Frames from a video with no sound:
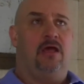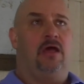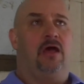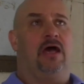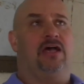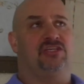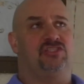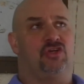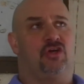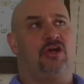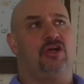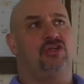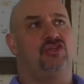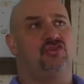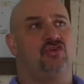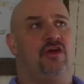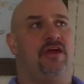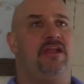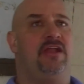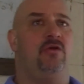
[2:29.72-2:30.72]
I started
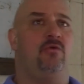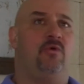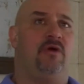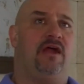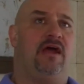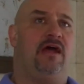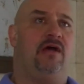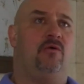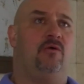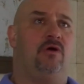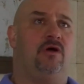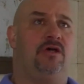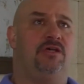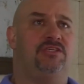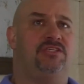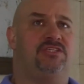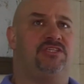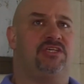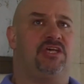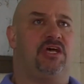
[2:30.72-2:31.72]
training when I
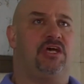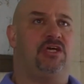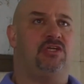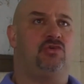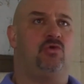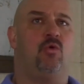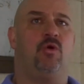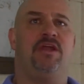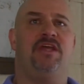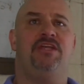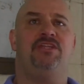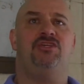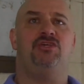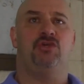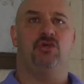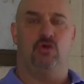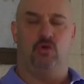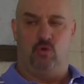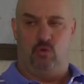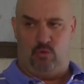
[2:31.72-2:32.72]
was
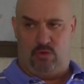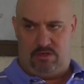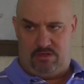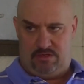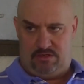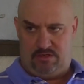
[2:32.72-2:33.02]
22.